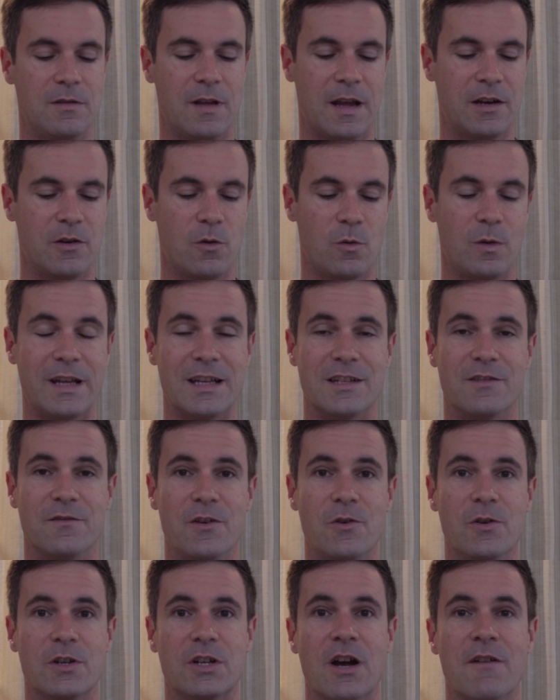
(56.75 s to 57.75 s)
handle is
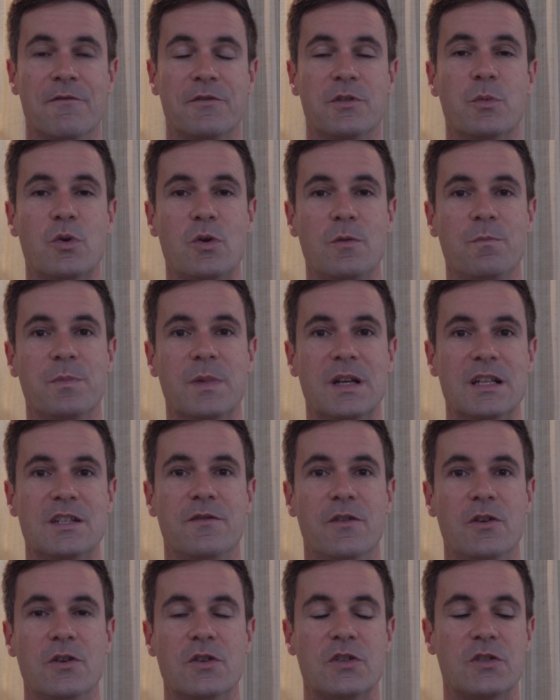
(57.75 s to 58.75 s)
very comfortable. It's
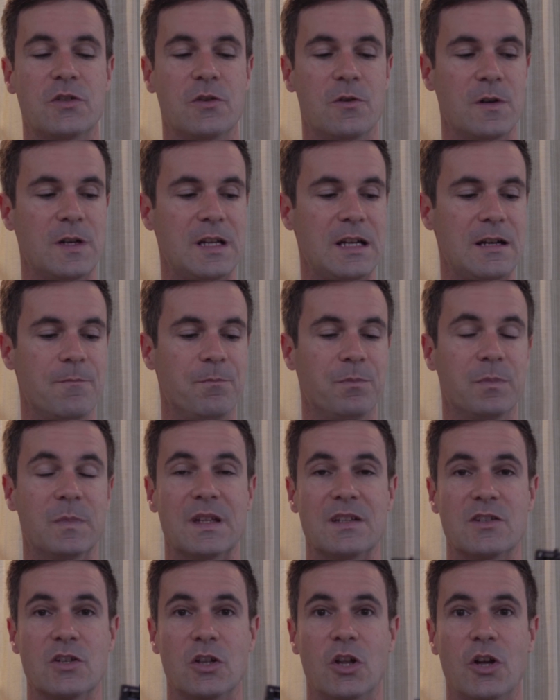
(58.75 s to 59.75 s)
very sturdy.
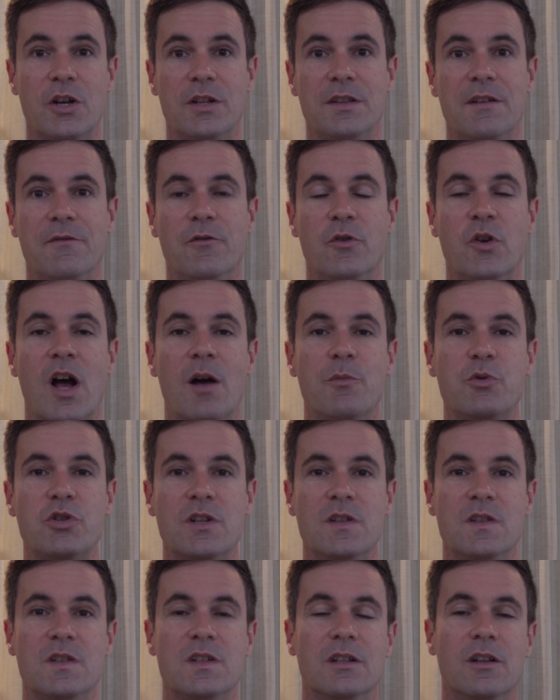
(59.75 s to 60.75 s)
There's a lot of different
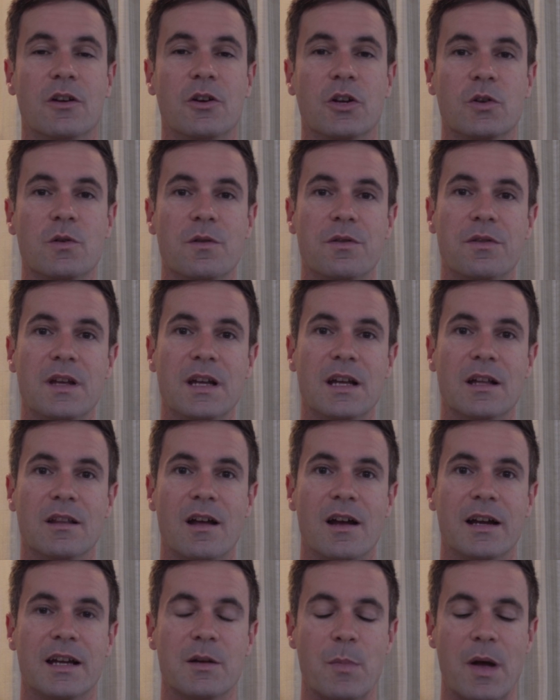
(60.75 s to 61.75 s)
options. of good thing I
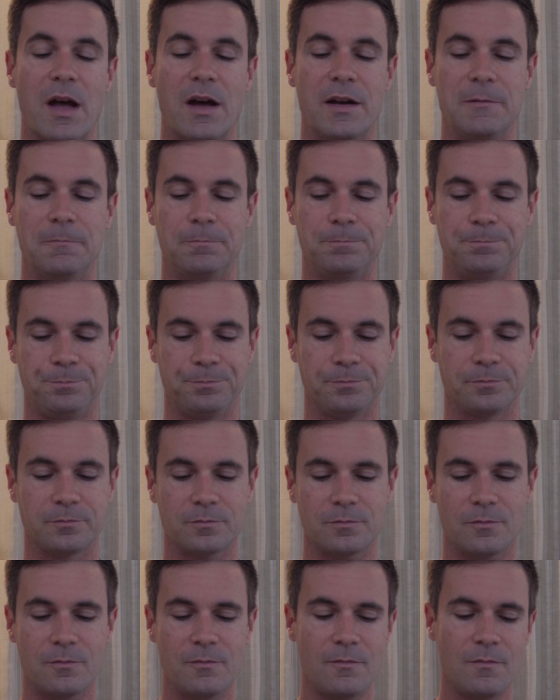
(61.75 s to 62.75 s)
like about it.
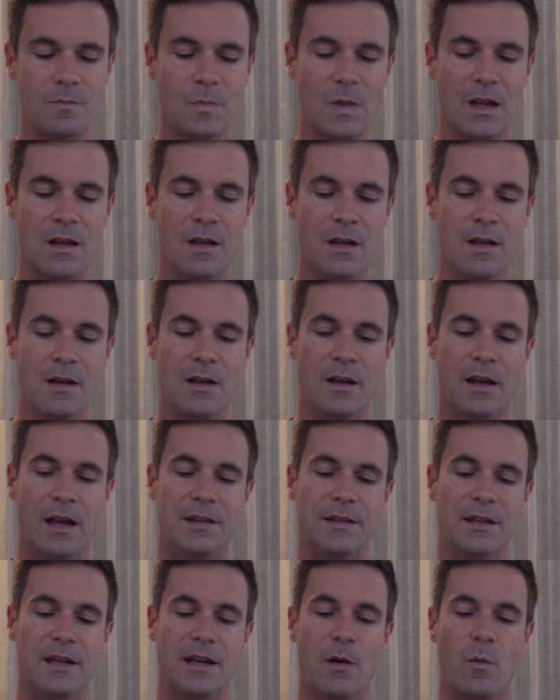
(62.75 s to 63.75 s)

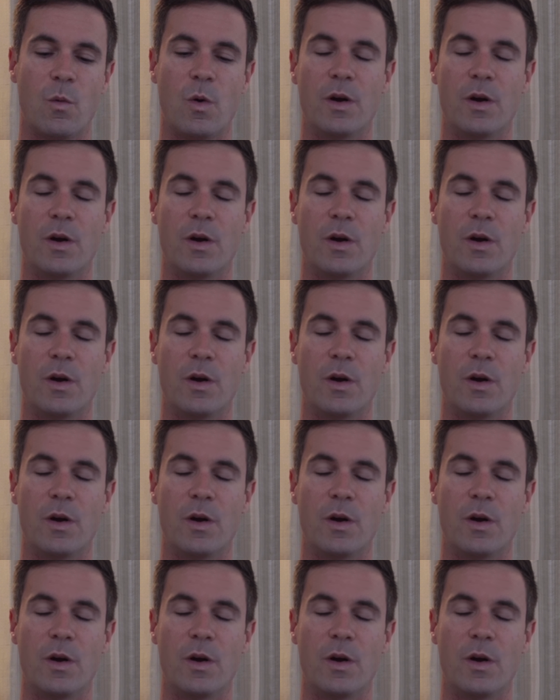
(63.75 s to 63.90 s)
And then I